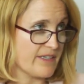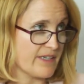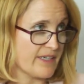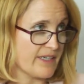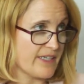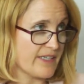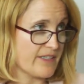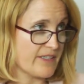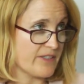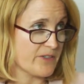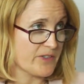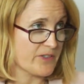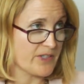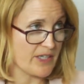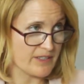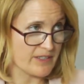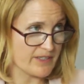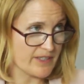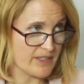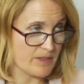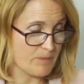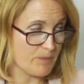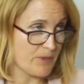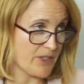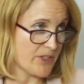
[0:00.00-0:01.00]
eye and you're
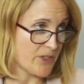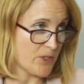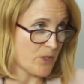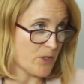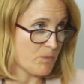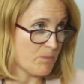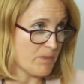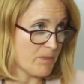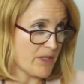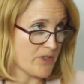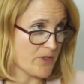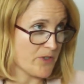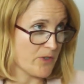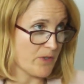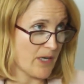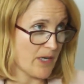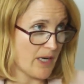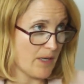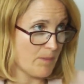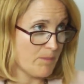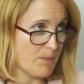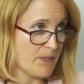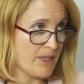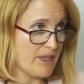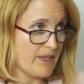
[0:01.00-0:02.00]
telling them they don't measure
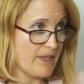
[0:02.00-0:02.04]
up,